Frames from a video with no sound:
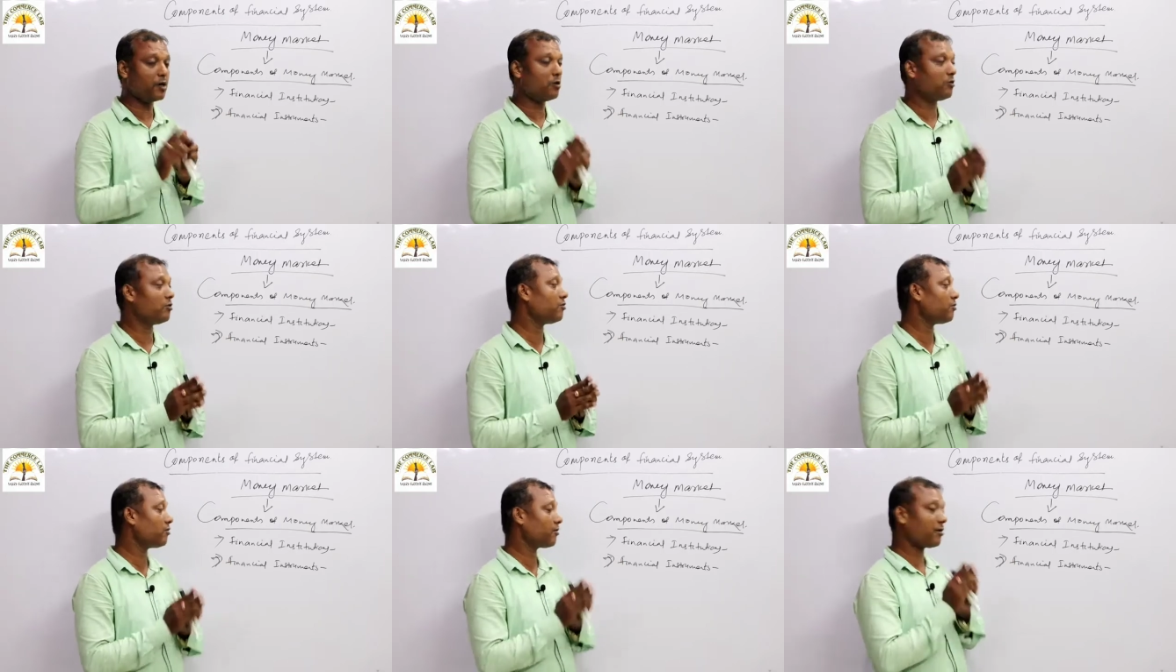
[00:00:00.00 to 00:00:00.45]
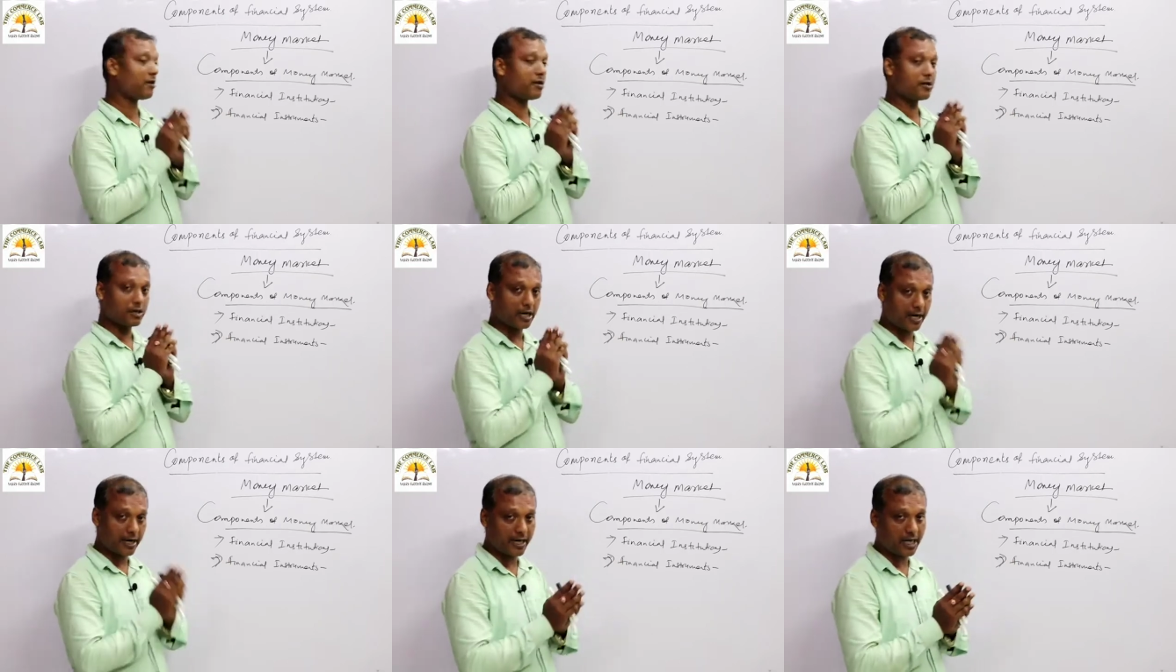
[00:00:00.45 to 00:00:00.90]
When you
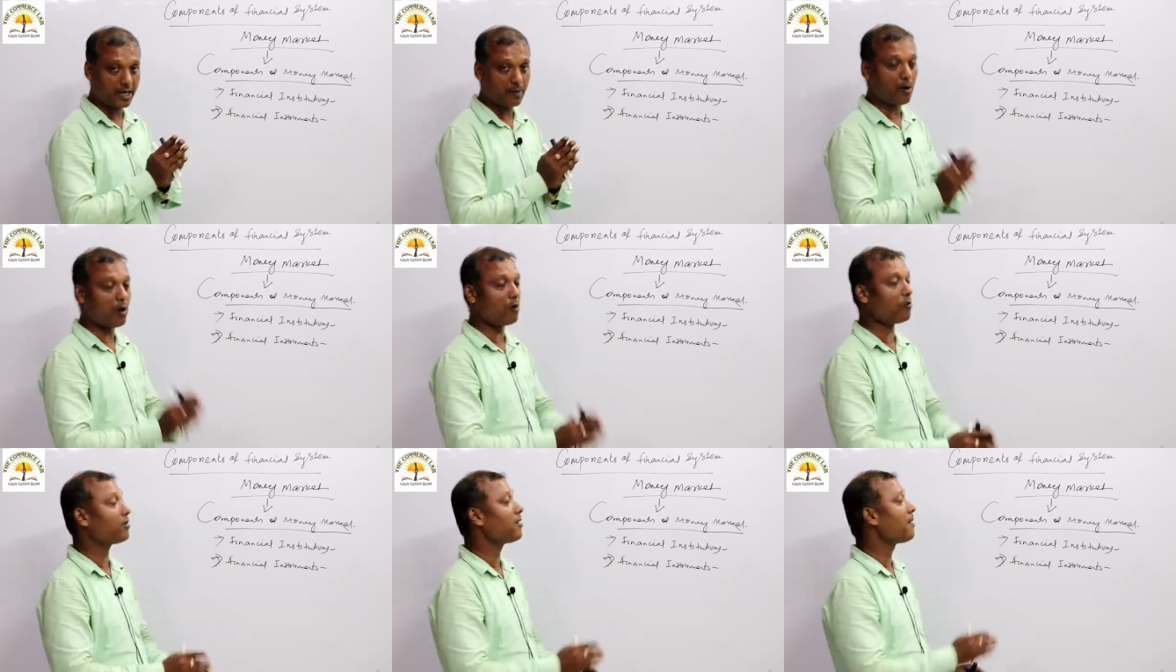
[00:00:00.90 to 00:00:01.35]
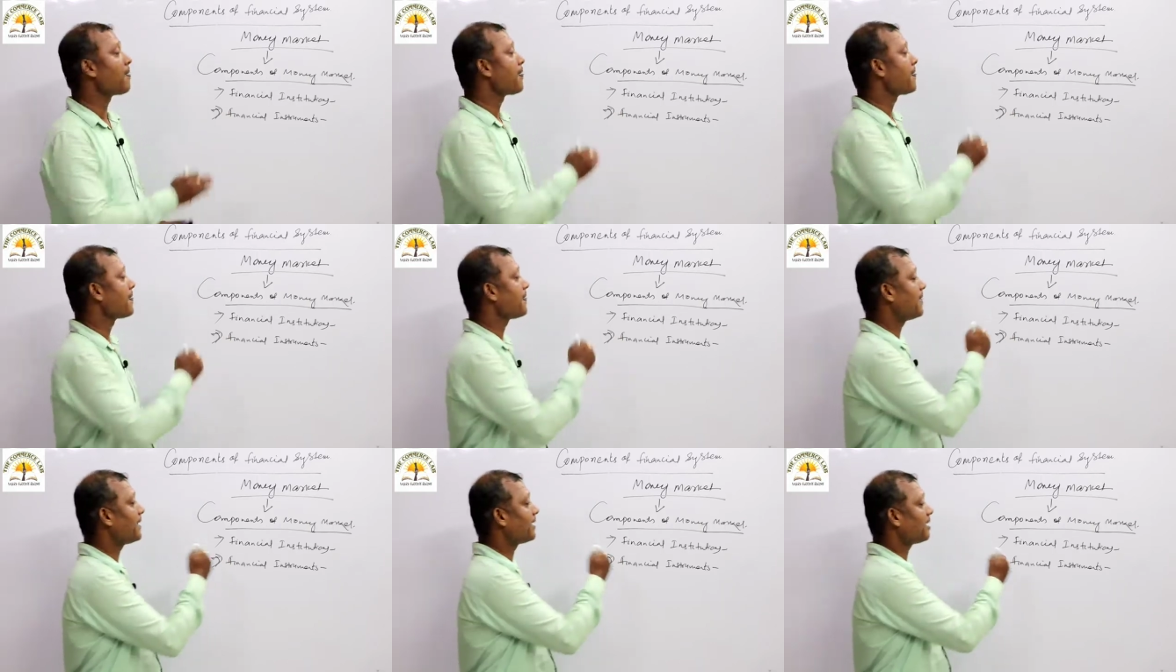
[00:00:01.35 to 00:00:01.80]
study
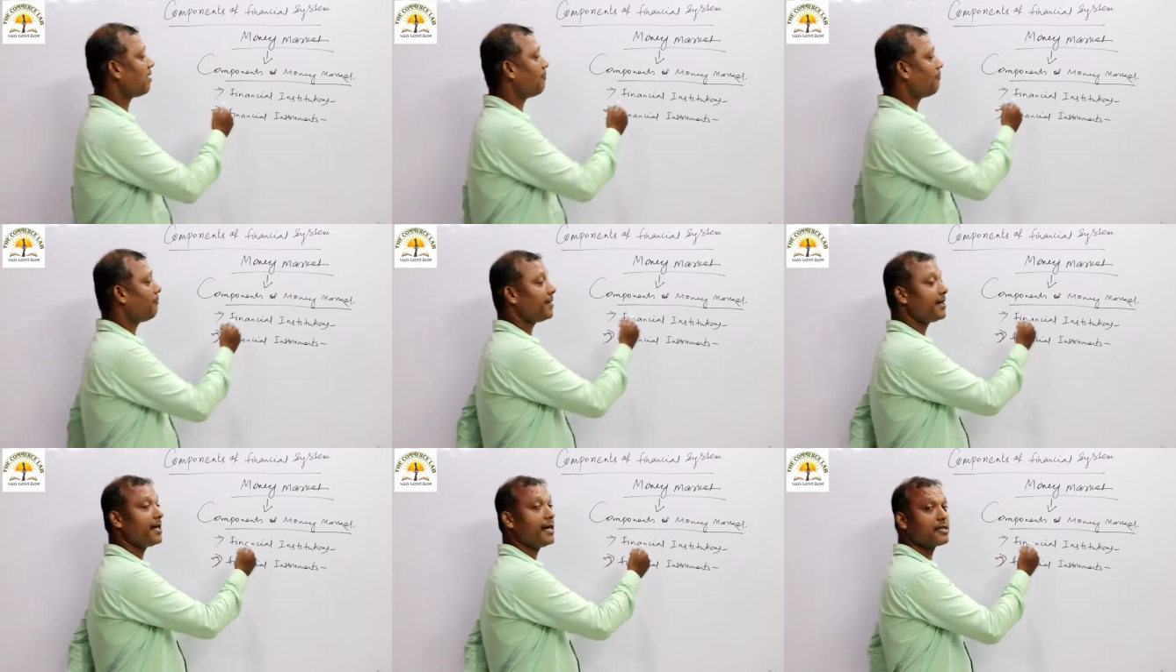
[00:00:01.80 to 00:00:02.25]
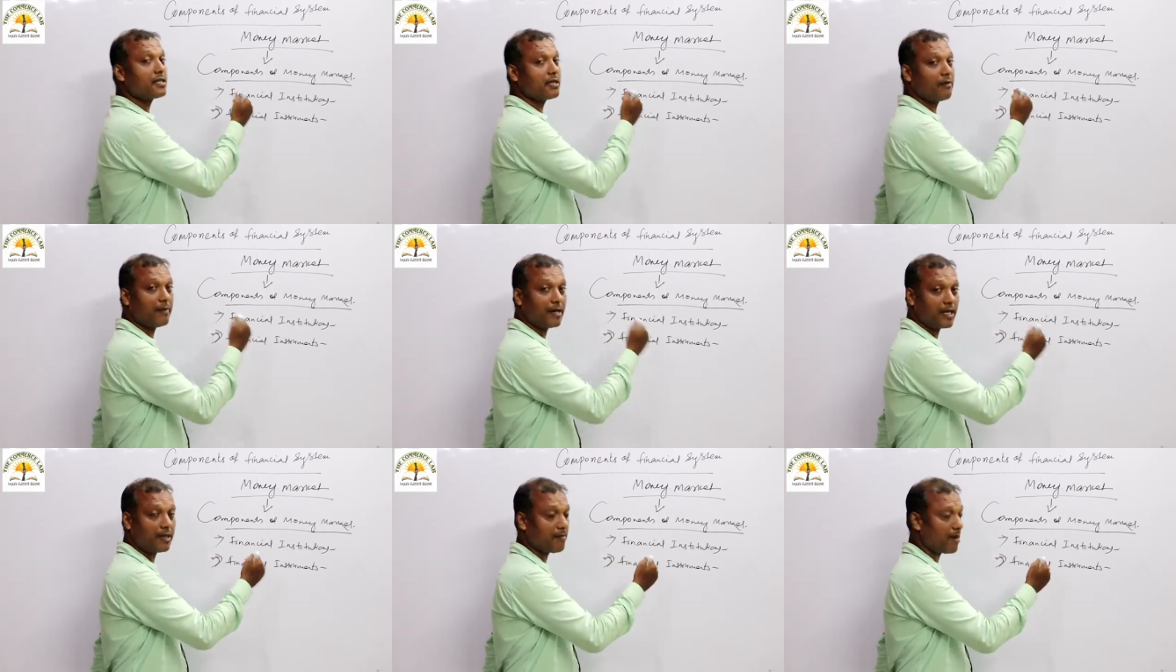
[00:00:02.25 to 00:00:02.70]
about the
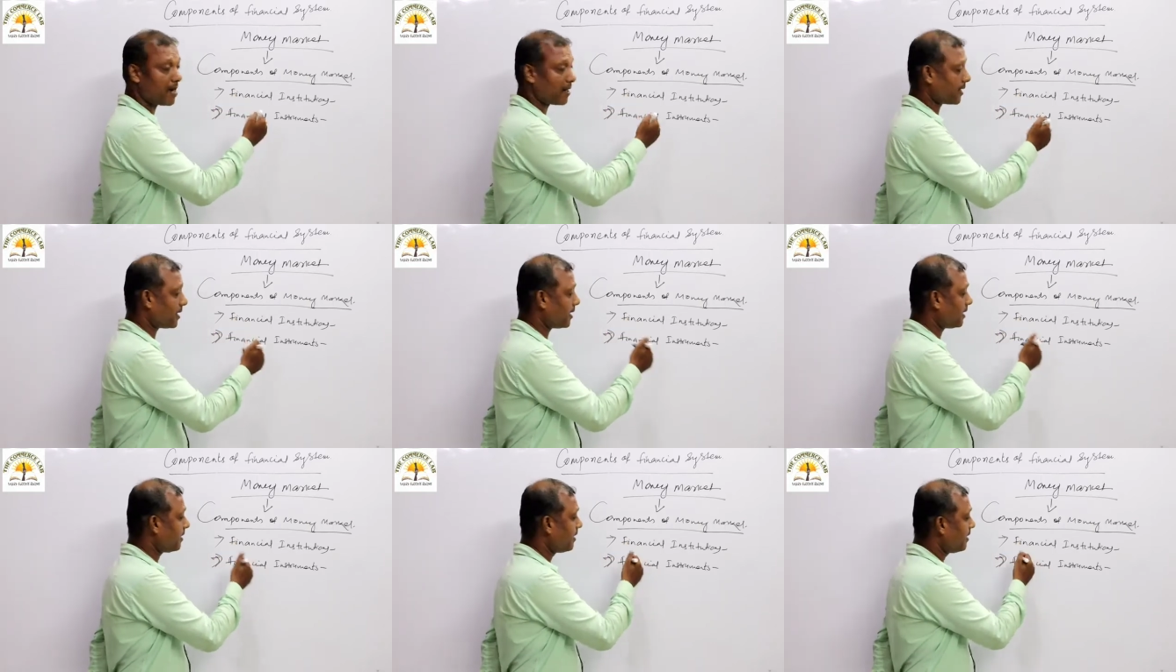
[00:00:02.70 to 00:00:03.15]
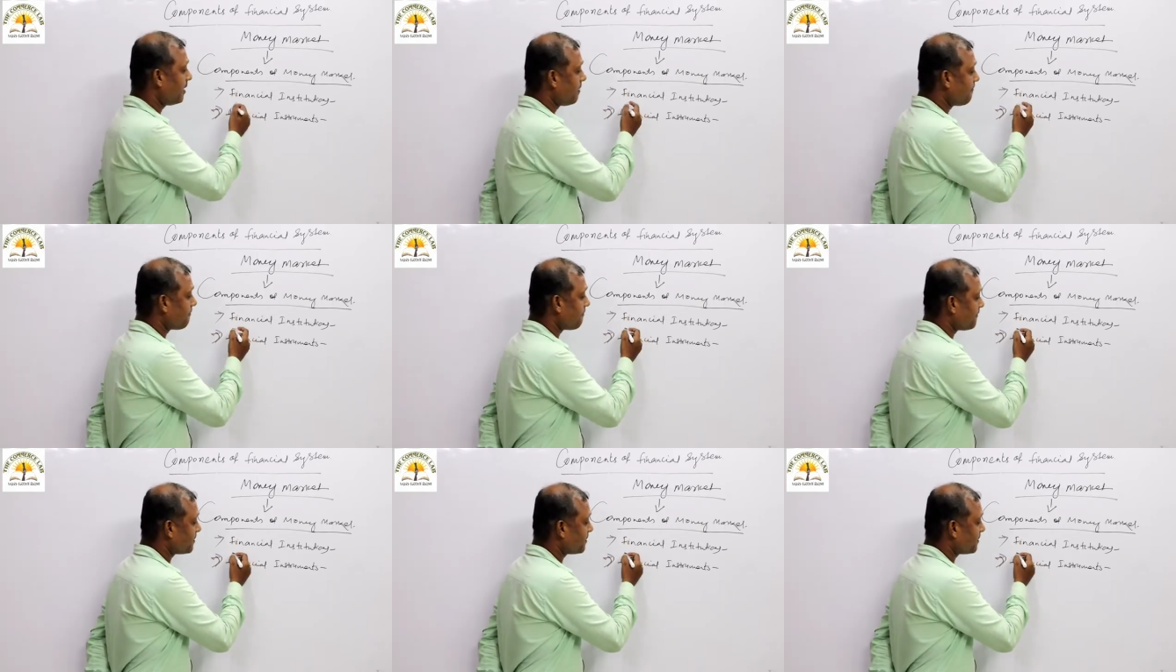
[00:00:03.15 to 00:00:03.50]
components of money market,